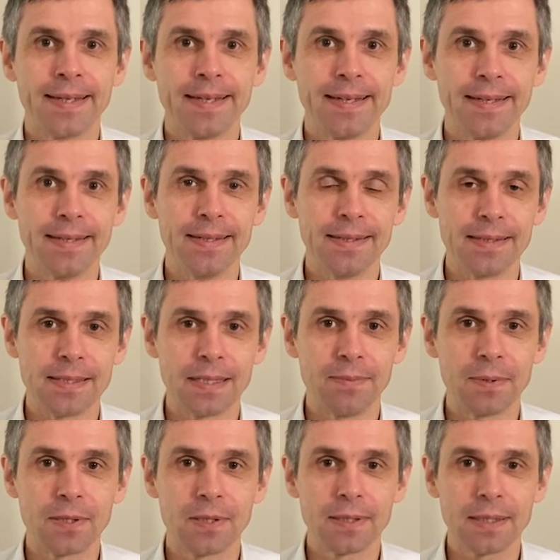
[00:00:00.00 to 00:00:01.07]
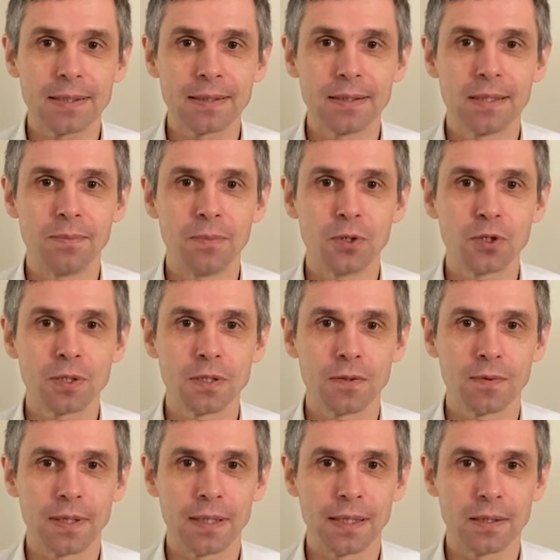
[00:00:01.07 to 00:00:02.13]
In a semiconductor, the motion of
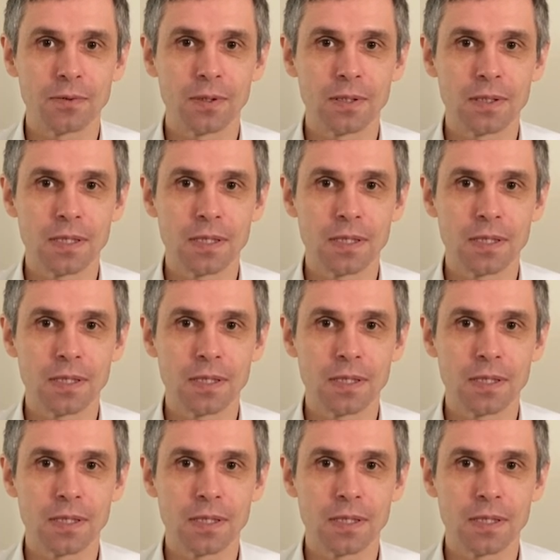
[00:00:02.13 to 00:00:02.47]
the electrons